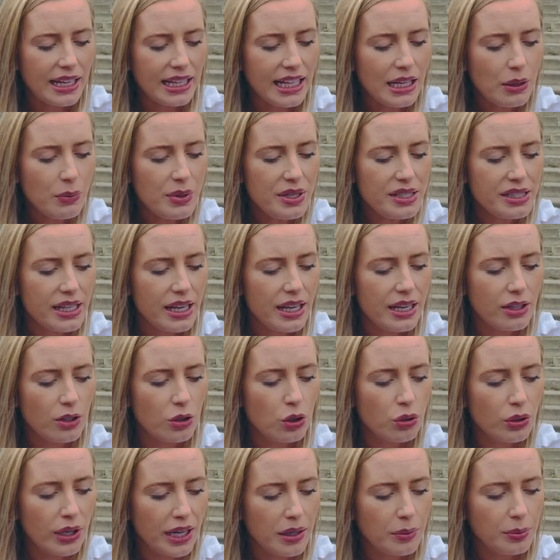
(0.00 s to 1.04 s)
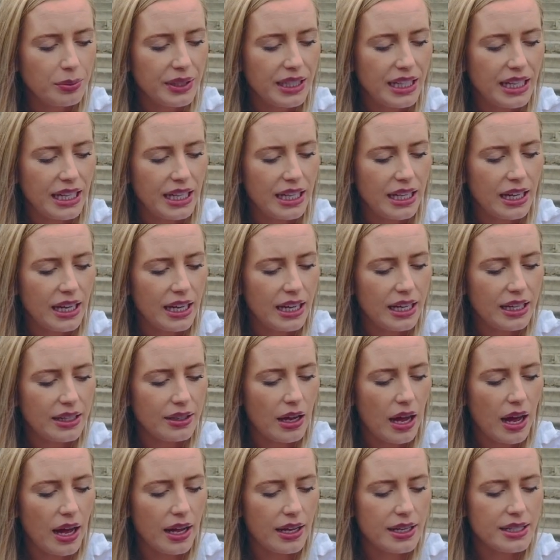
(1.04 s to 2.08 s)
He was incredibly
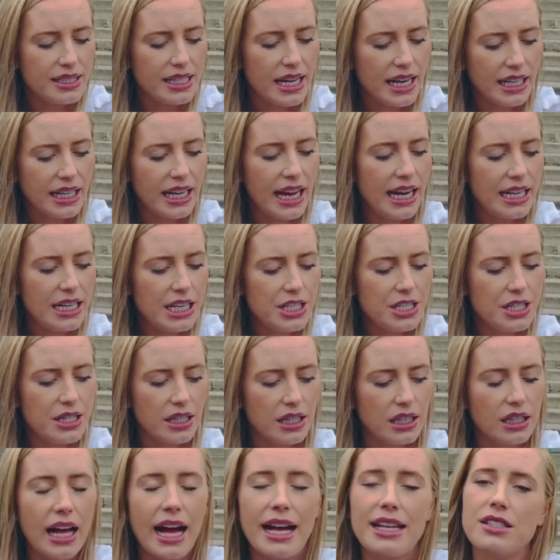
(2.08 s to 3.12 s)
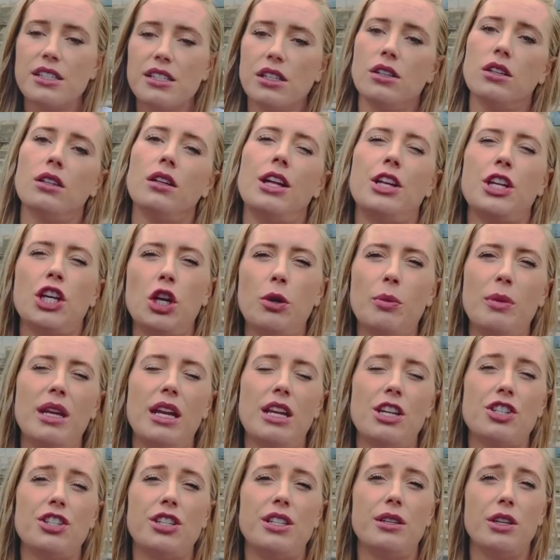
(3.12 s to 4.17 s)
dedicated to the classical and
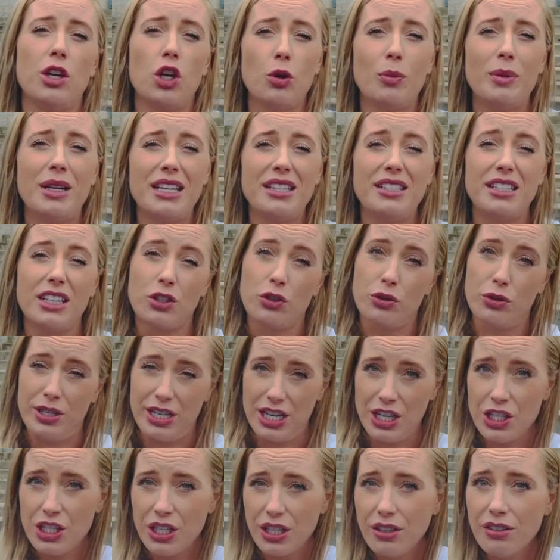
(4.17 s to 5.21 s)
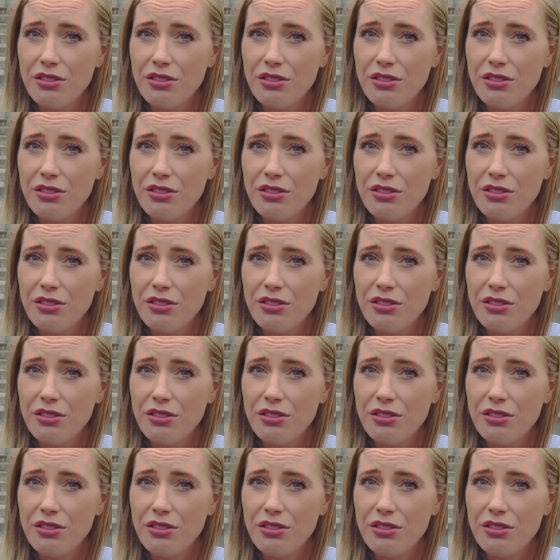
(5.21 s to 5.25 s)
humanistic tradition,